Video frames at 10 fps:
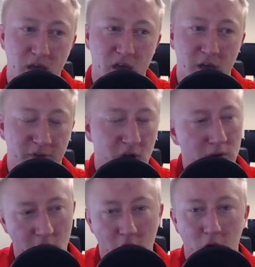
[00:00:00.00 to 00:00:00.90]
if you
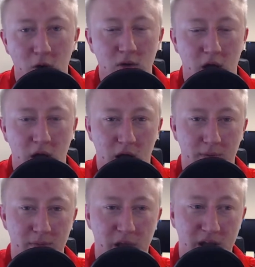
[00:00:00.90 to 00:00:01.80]
don't know,
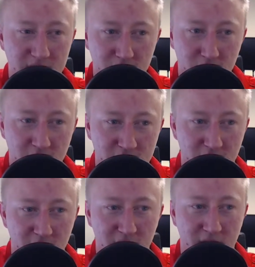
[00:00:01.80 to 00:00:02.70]
it is a
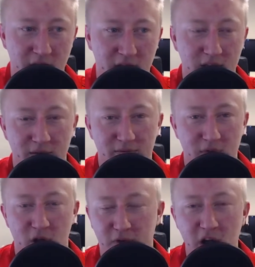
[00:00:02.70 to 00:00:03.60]
tradition that,
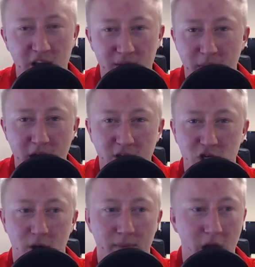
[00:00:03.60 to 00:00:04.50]
for any
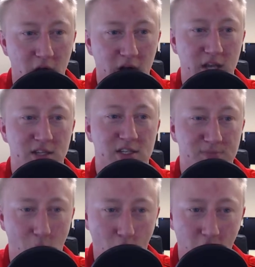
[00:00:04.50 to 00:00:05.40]
major American
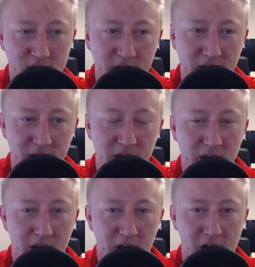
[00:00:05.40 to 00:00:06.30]
sport,
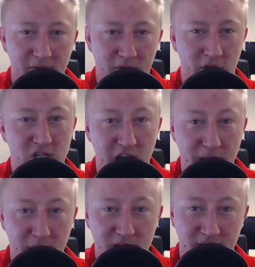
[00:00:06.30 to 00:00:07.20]
for the
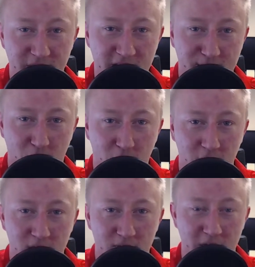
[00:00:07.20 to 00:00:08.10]
champions of that
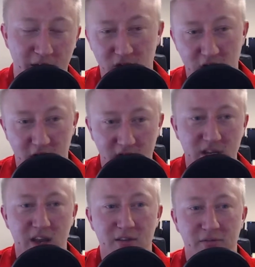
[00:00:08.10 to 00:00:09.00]
sport every year to
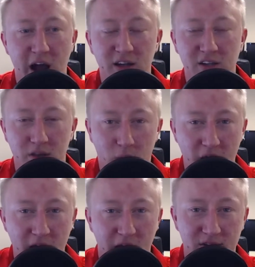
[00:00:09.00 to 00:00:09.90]
get invited to the
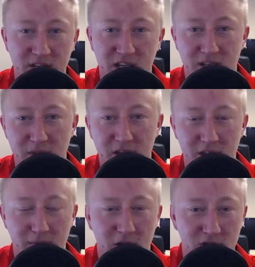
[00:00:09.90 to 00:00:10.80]
White House, get to meet the
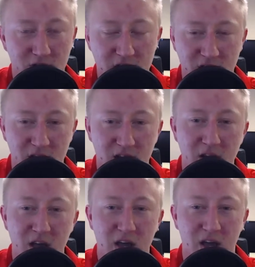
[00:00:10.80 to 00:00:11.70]
administration,
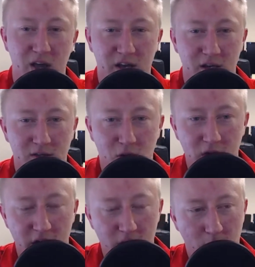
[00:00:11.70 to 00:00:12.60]
get a tour
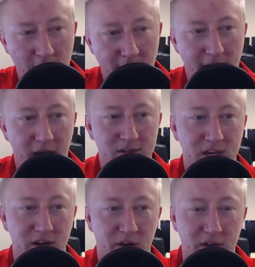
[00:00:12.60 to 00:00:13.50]
around the White House,
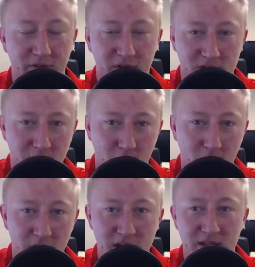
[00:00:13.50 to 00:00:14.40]
hear all the different
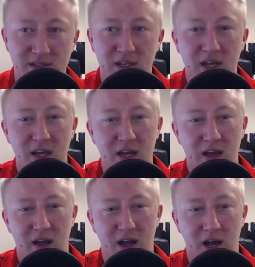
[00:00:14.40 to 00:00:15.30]
stories,
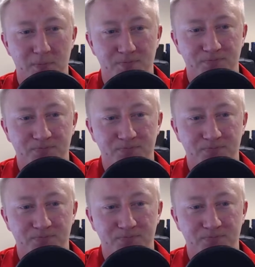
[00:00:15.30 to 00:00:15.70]
and